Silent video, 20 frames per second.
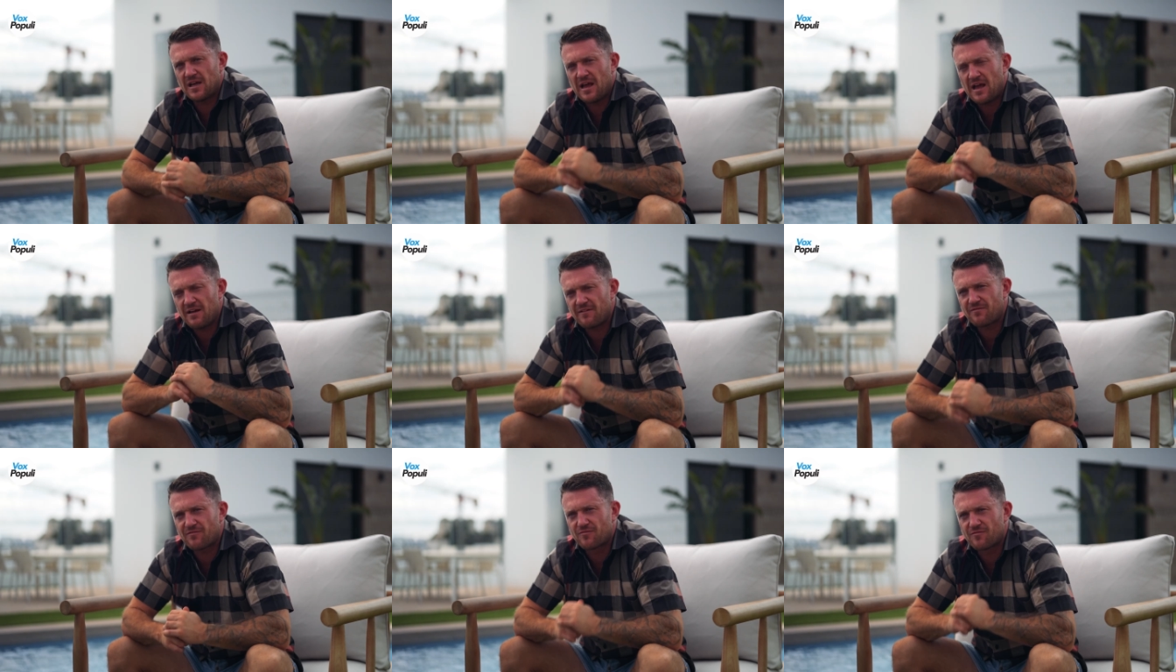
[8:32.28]

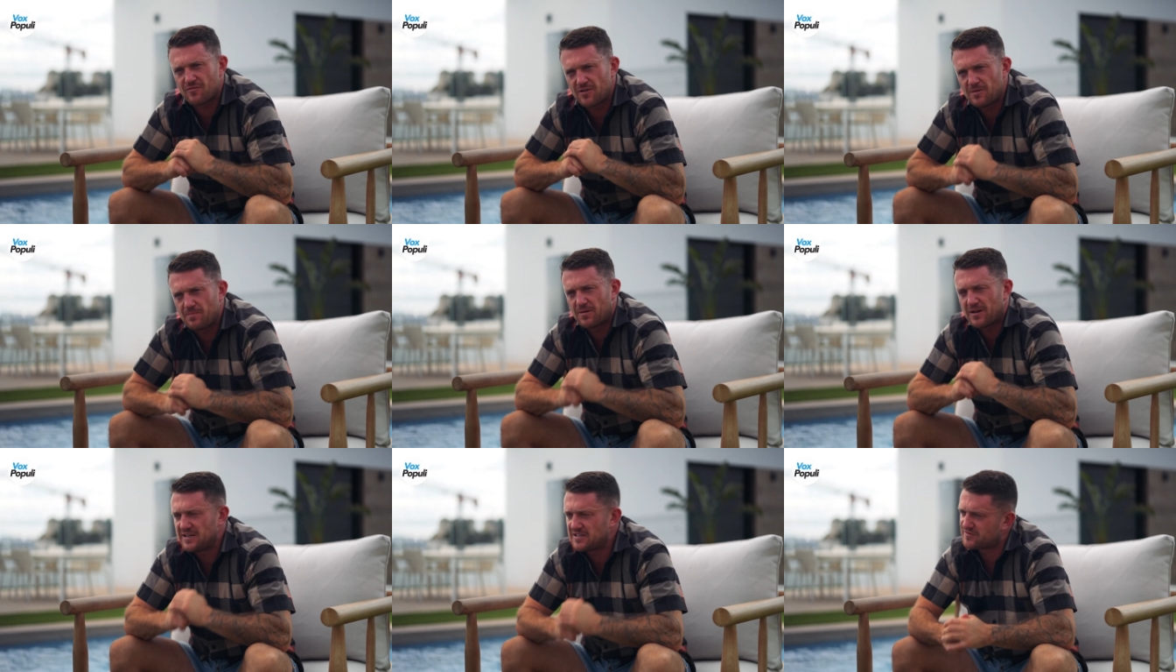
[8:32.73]

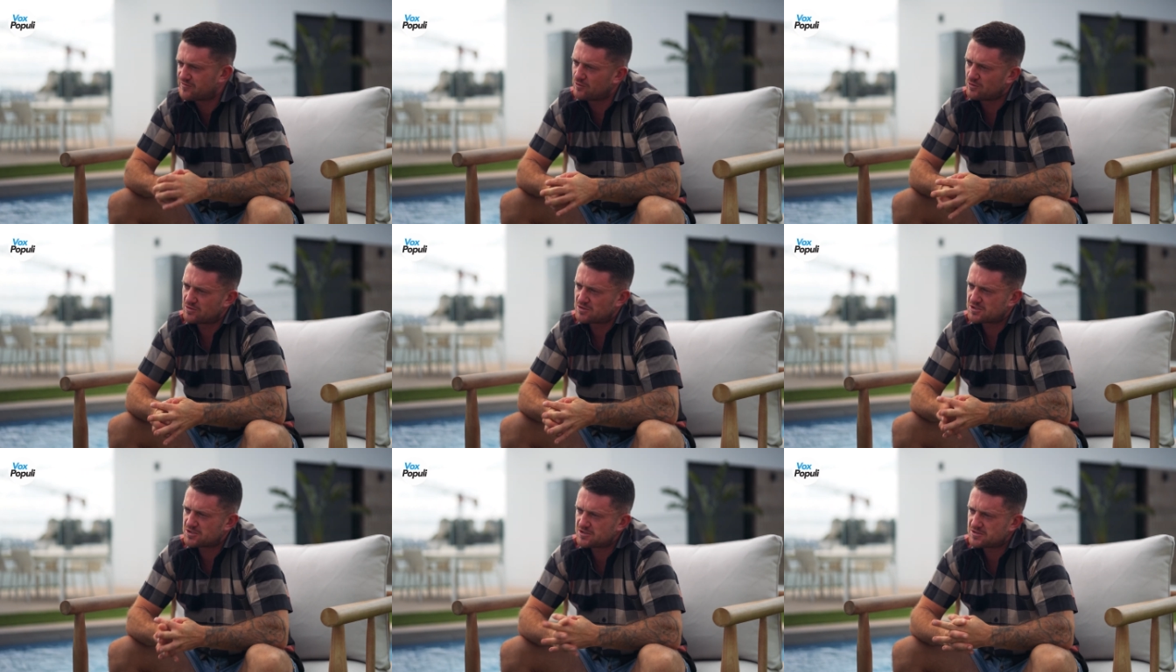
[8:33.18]
every police
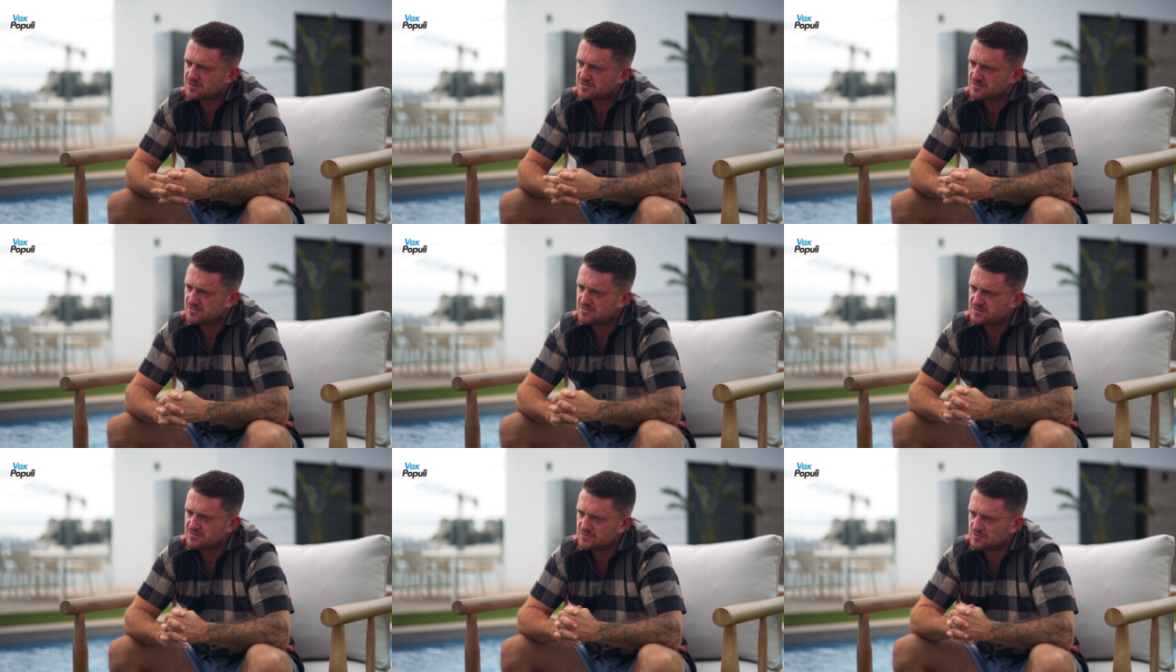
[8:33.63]
force
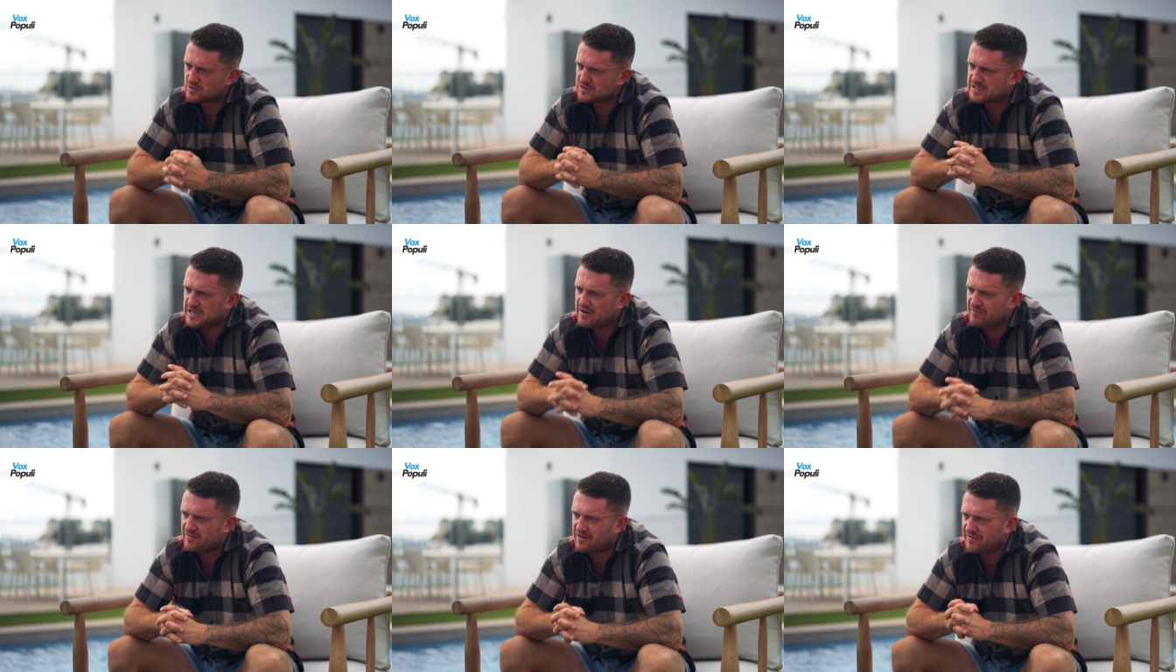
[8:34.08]

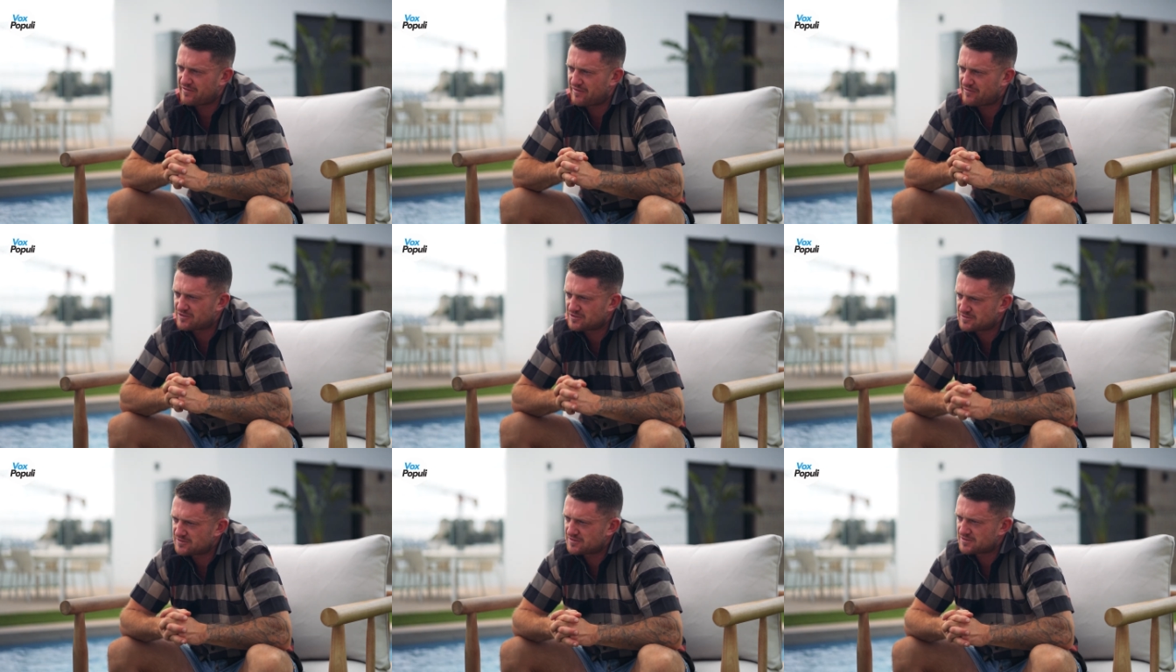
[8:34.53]
was getting rid of
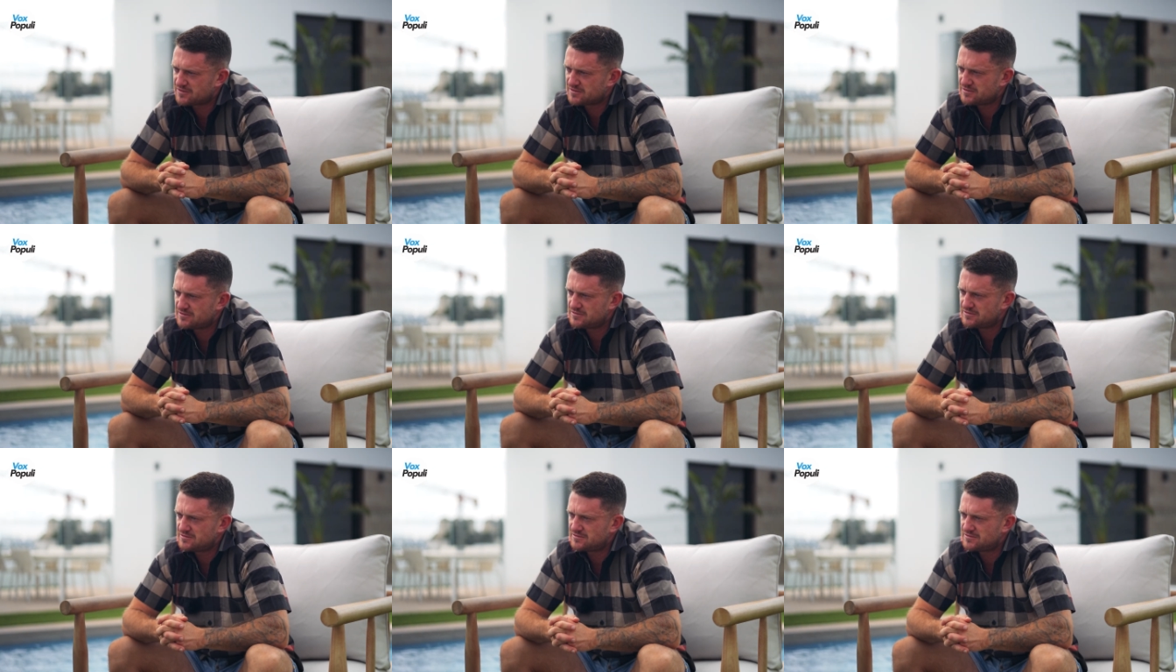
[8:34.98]
evidence.